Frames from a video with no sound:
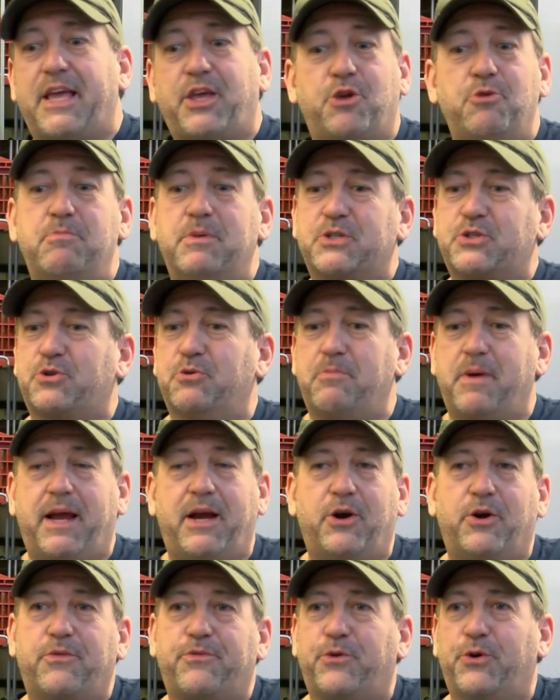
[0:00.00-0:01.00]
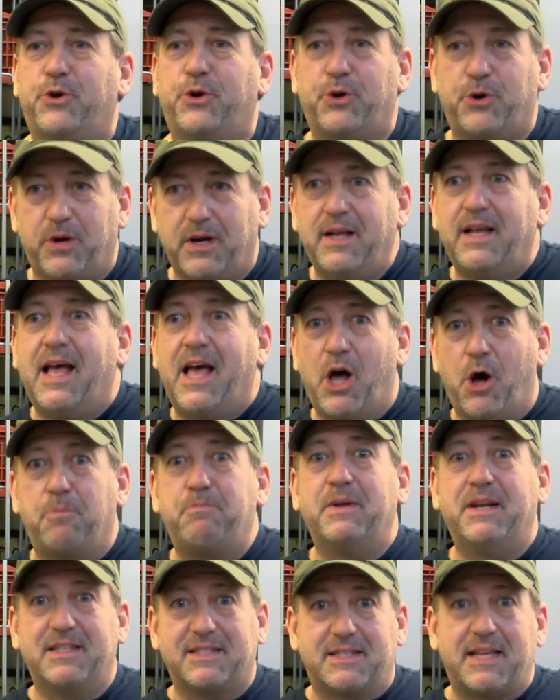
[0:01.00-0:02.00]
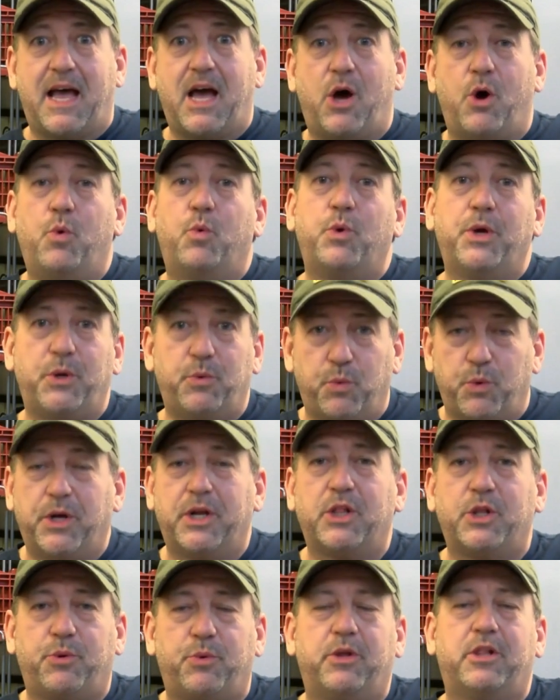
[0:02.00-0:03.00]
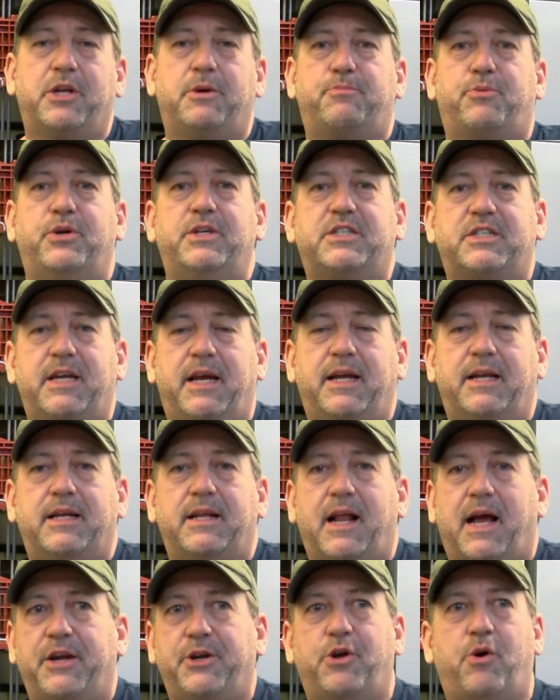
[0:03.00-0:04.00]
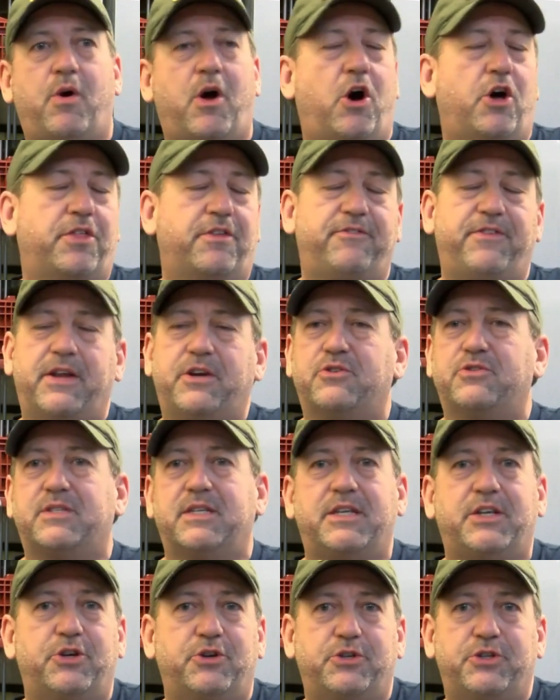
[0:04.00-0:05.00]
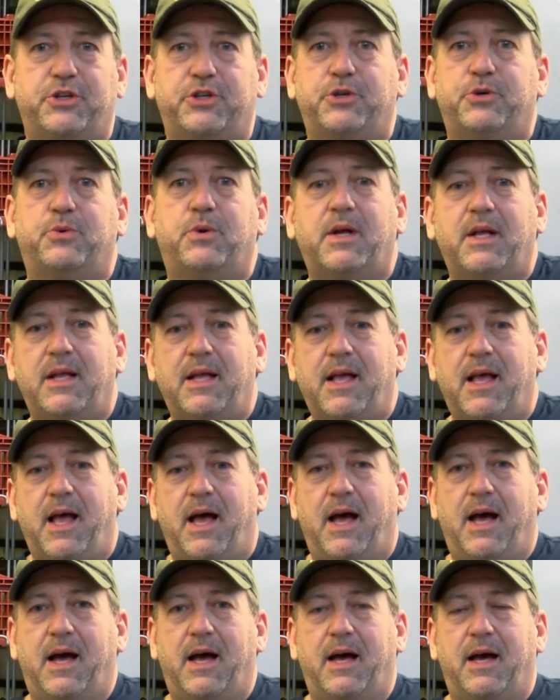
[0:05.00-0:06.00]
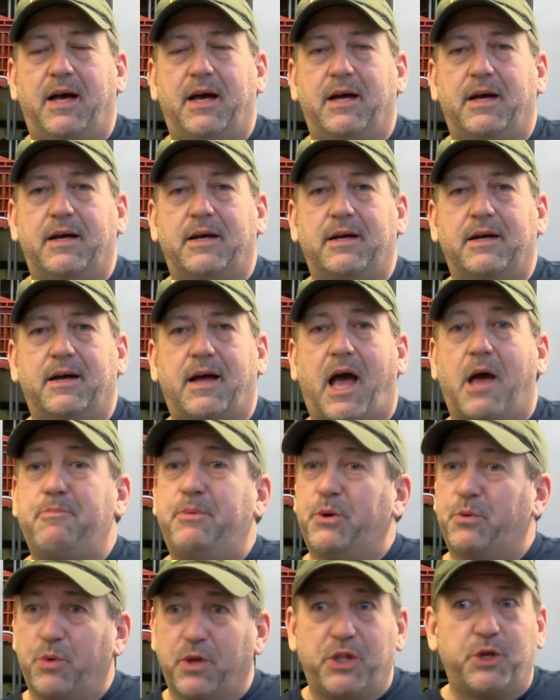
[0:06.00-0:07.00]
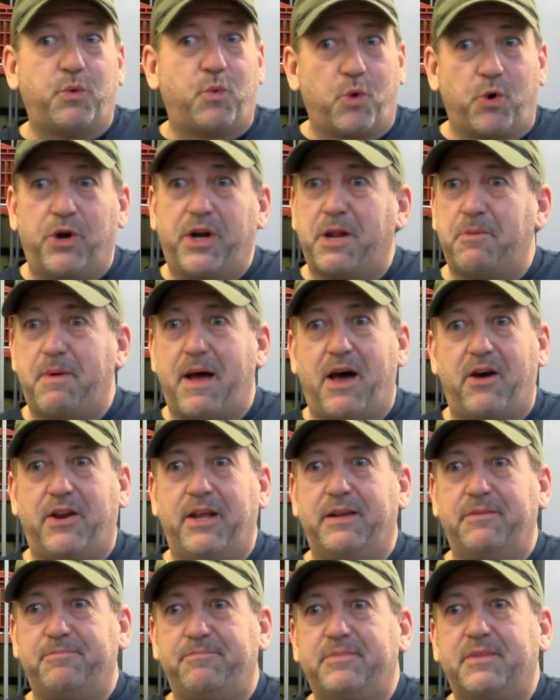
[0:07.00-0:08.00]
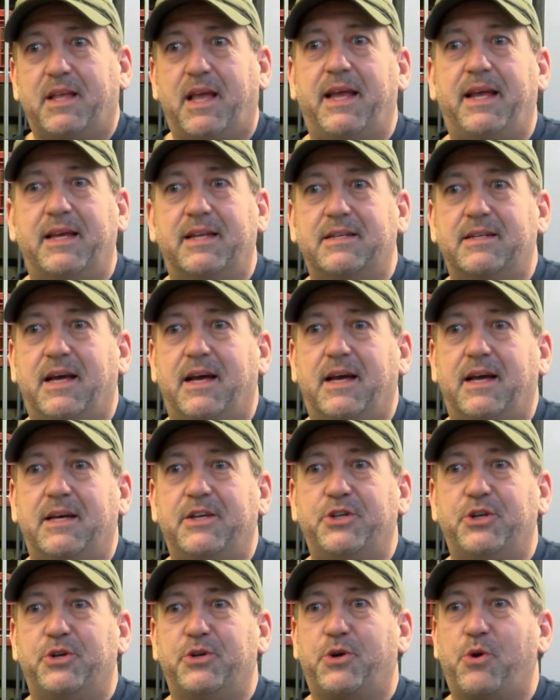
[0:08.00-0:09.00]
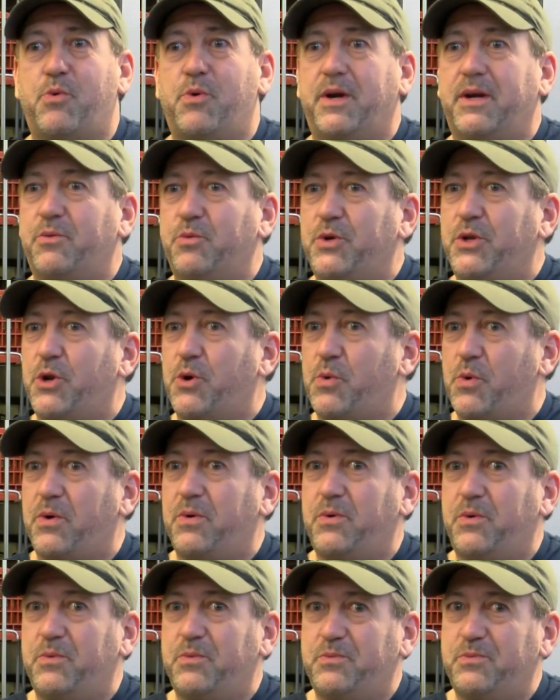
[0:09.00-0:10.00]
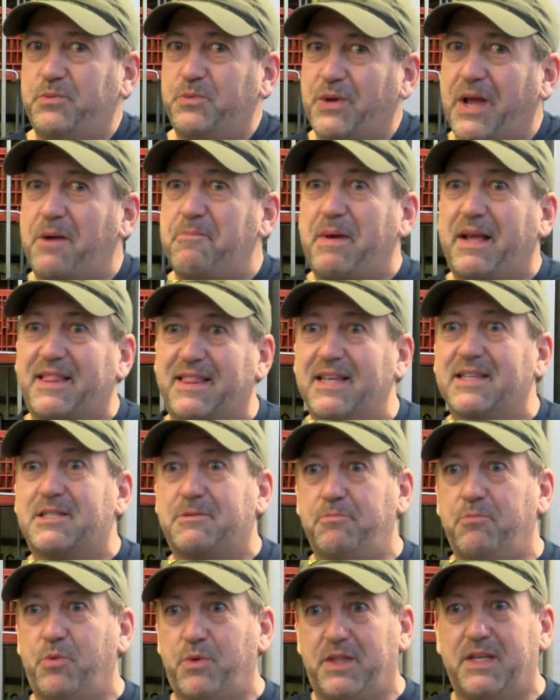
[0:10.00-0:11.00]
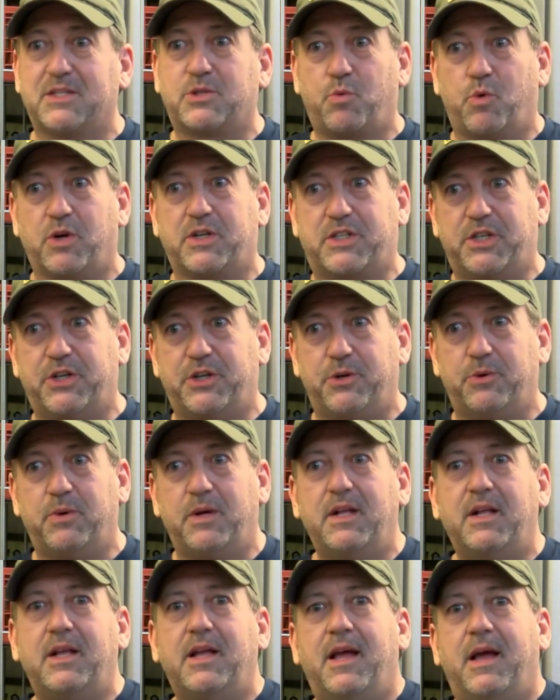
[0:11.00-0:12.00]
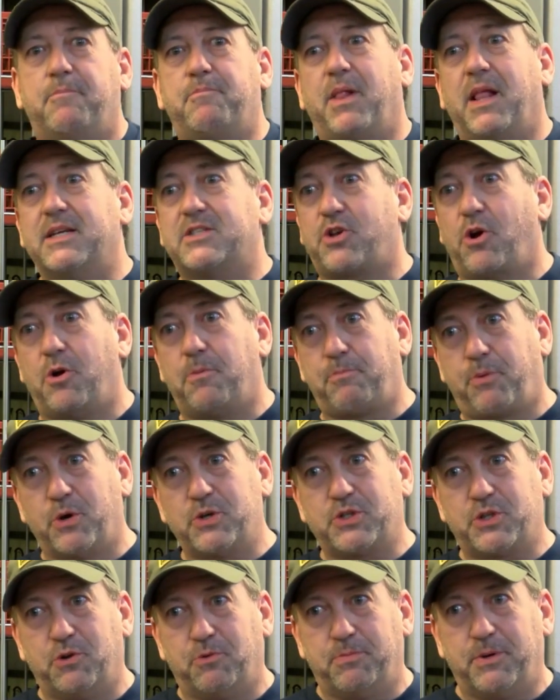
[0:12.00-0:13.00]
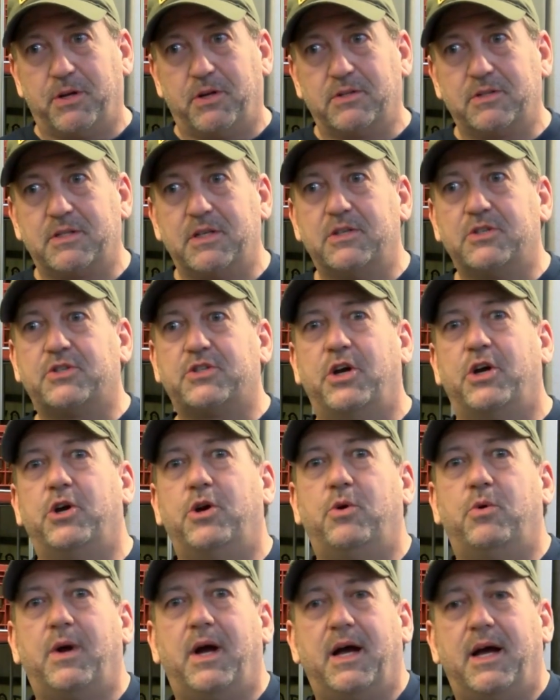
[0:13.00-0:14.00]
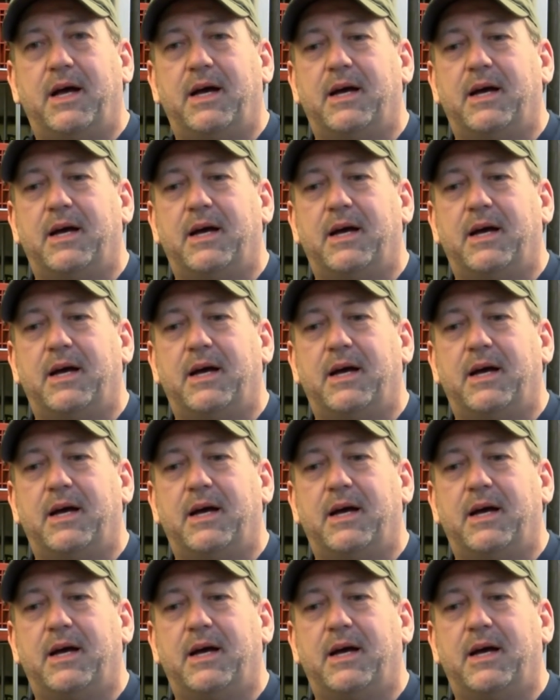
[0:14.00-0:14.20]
Thank you, Mr. Mayor, for helping us out. We really, really appreciate it. I know all the vendors in here do. I've been really worried about it and, you know, going, you know, you got to make this work too, plus our personal bills. So